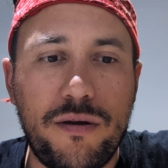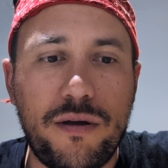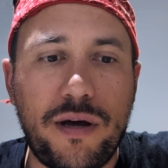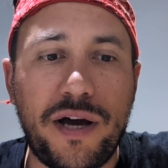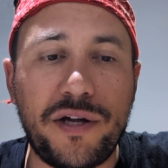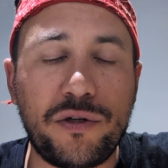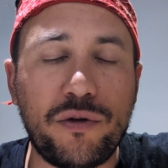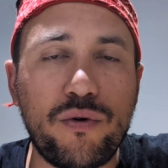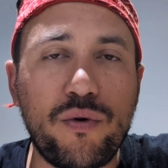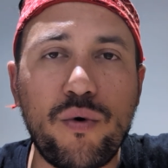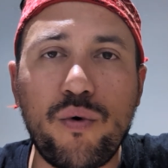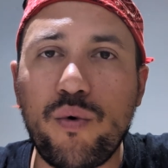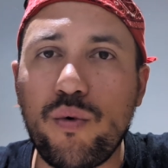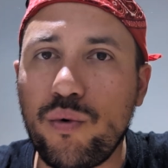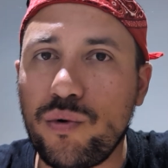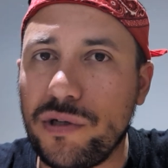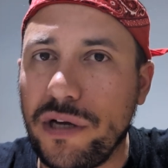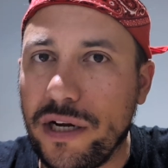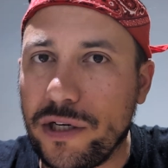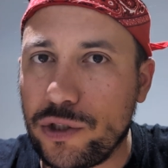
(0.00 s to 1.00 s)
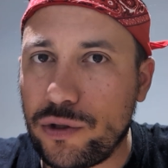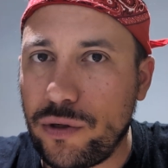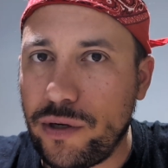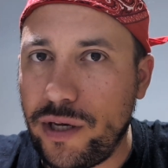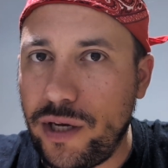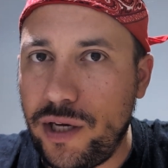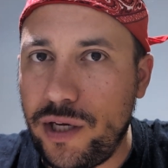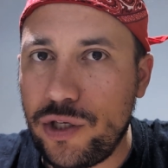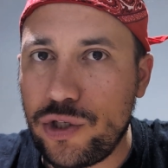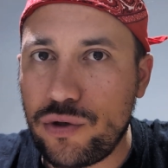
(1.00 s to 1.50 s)
I don't know who's actually
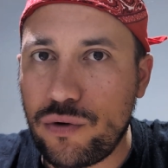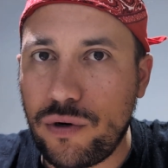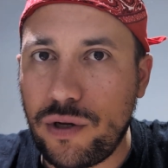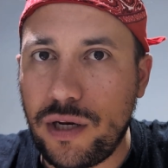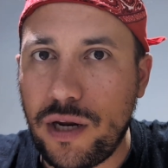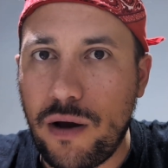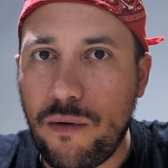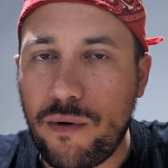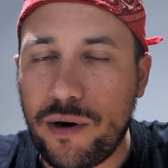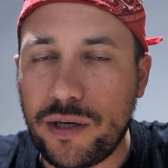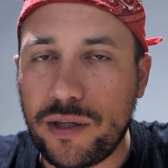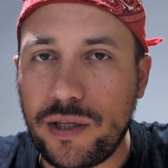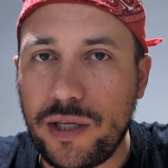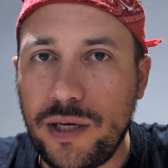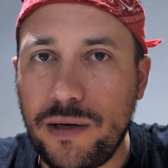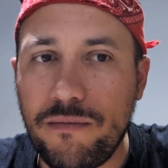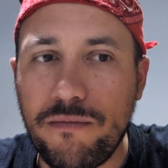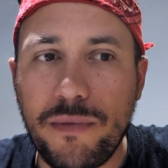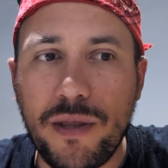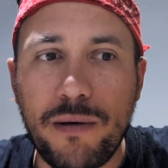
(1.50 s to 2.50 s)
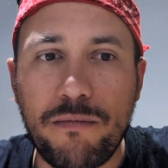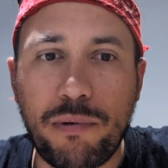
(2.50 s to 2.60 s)
injured in our team.